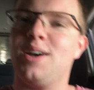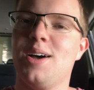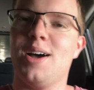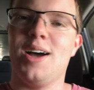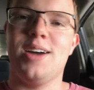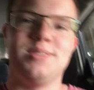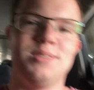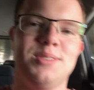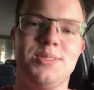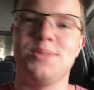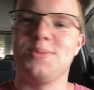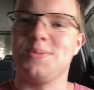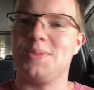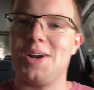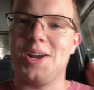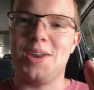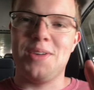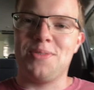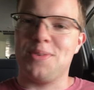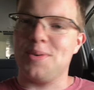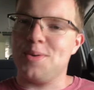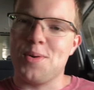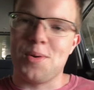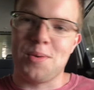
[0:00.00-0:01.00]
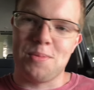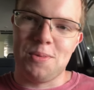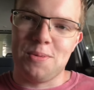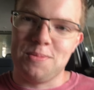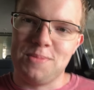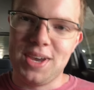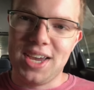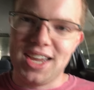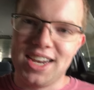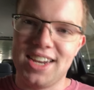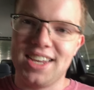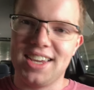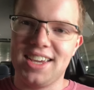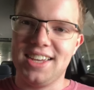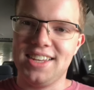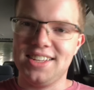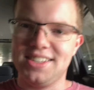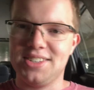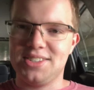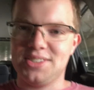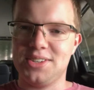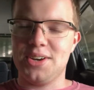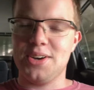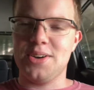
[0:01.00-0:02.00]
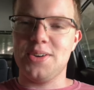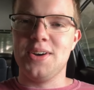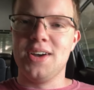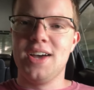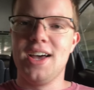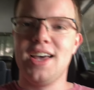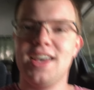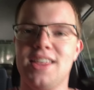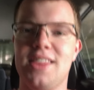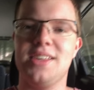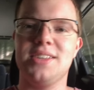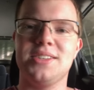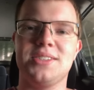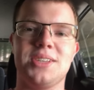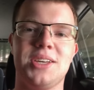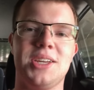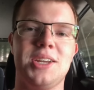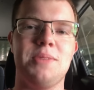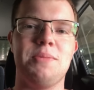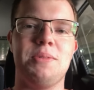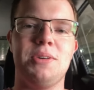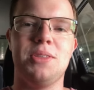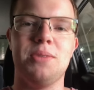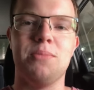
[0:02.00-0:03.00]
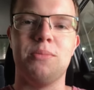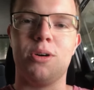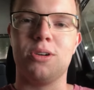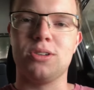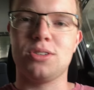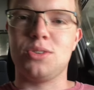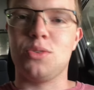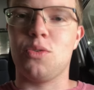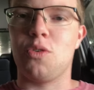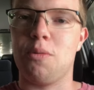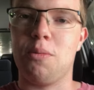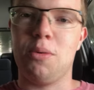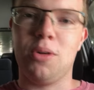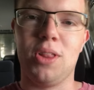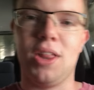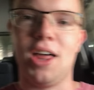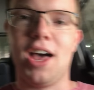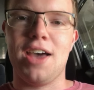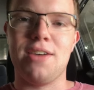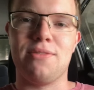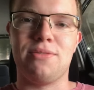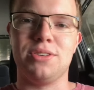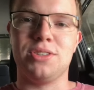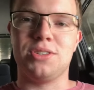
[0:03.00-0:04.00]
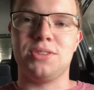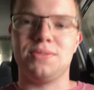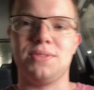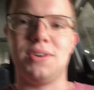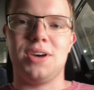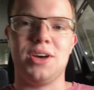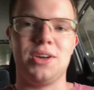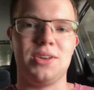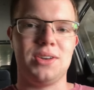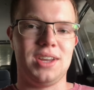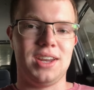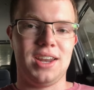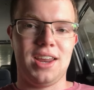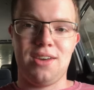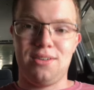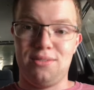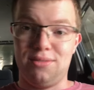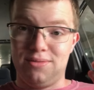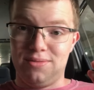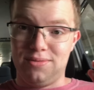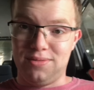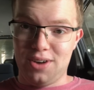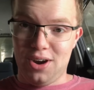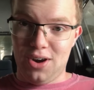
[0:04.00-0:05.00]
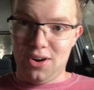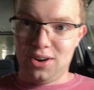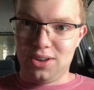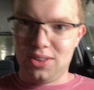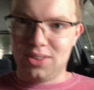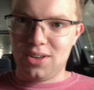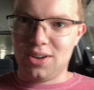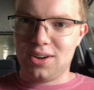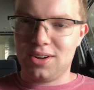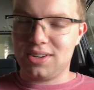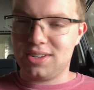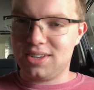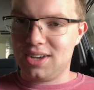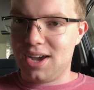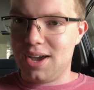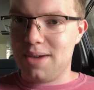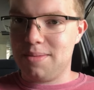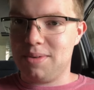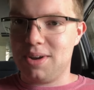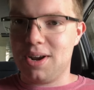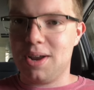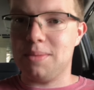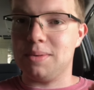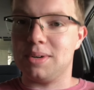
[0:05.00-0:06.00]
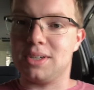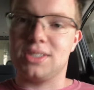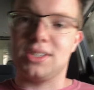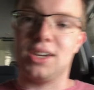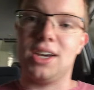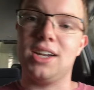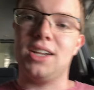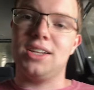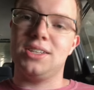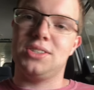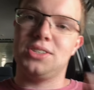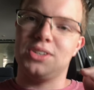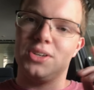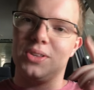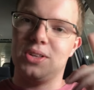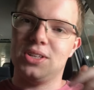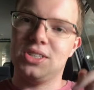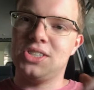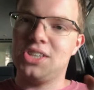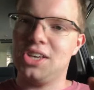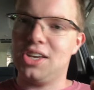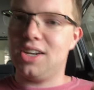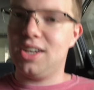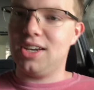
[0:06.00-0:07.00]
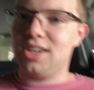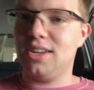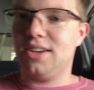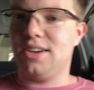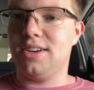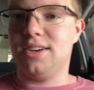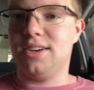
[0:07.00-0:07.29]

I'm just ready for normal band again. So this is going to be the most normal life has felt in a very long time, and I'm excited. So let's hit it.